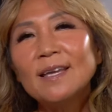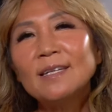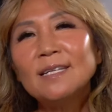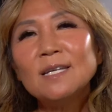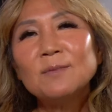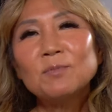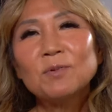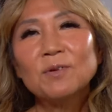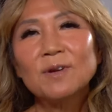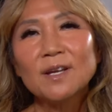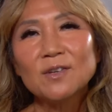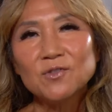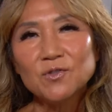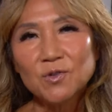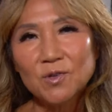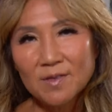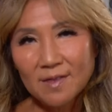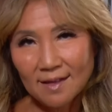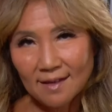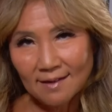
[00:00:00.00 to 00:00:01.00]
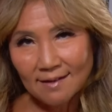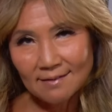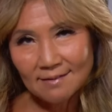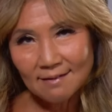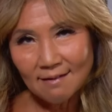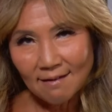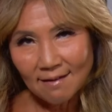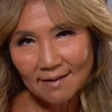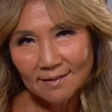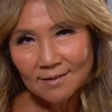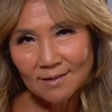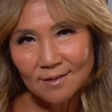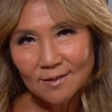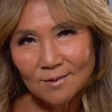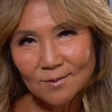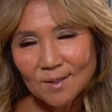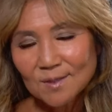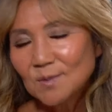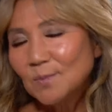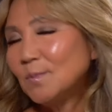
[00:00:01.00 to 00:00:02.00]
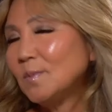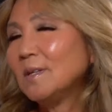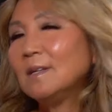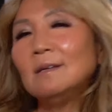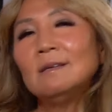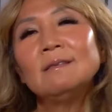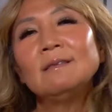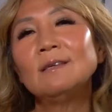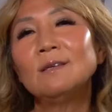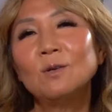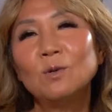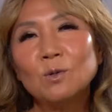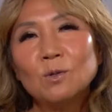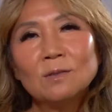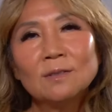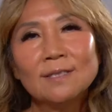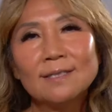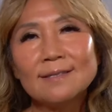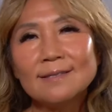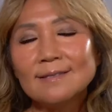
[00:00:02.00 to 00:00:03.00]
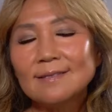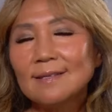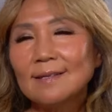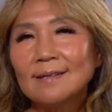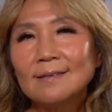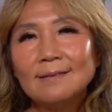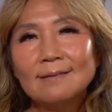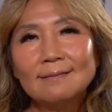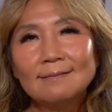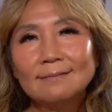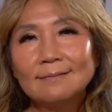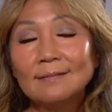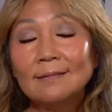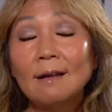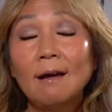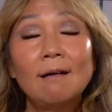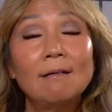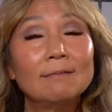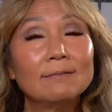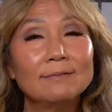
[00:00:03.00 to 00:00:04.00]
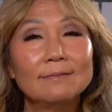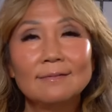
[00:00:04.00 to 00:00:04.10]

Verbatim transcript: any pressure then on you as being the oldest and uh,